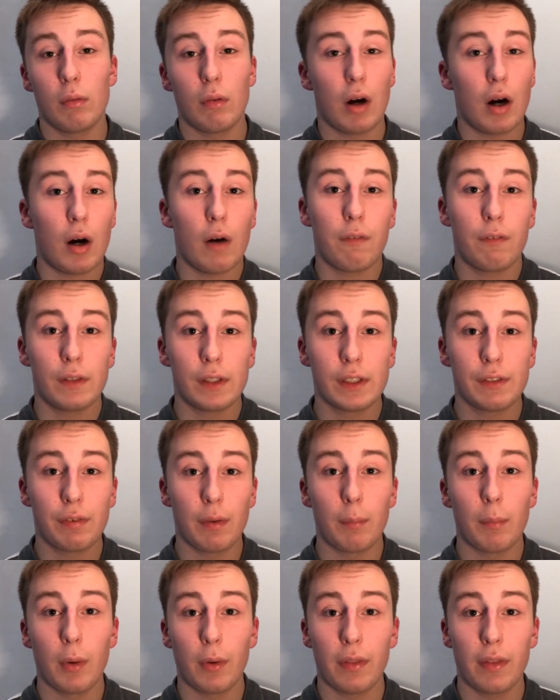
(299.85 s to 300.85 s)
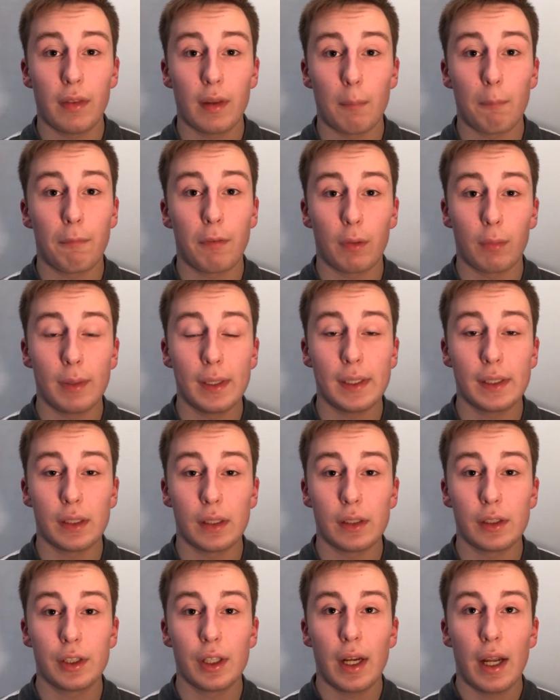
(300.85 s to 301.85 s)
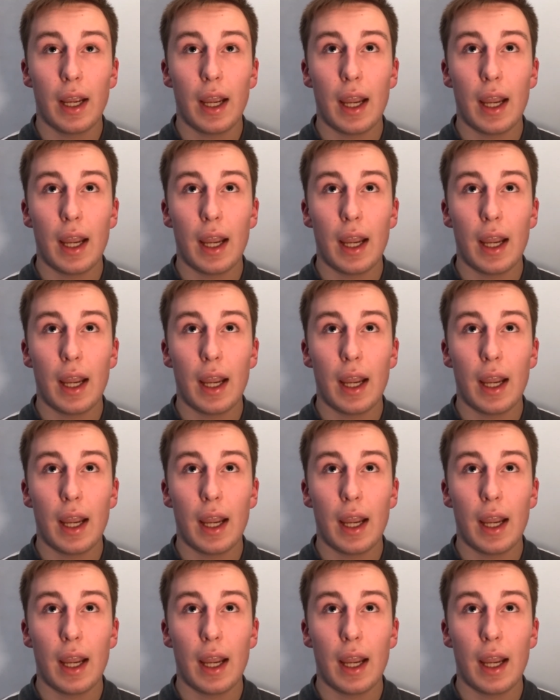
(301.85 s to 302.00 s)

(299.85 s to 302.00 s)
offers from both of them for research,